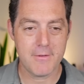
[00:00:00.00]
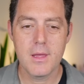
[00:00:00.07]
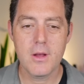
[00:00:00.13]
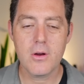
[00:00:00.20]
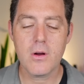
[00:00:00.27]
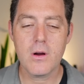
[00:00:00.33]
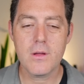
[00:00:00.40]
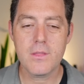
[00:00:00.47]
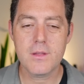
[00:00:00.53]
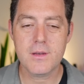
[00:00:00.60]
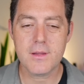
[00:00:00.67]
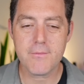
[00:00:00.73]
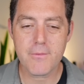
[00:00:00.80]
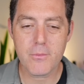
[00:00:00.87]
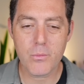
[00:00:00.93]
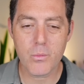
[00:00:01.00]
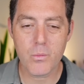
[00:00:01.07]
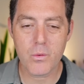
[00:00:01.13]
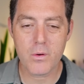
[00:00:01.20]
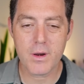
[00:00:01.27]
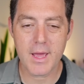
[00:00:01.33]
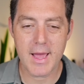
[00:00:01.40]
Here are the different
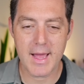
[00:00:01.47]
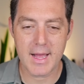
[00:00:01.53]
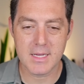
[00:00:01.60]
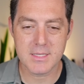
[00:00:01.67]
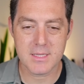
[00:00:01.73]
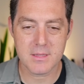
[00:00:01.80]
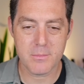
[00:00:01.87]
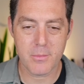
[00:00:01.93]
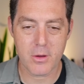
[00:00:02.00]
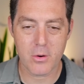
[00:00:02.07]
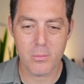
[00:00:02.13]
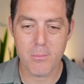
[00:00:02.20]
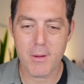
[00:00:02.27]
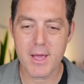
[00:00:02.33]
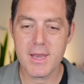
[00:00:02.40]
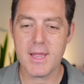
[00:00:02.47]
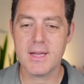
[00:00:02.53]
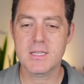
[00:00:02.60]
reward hacks that the model might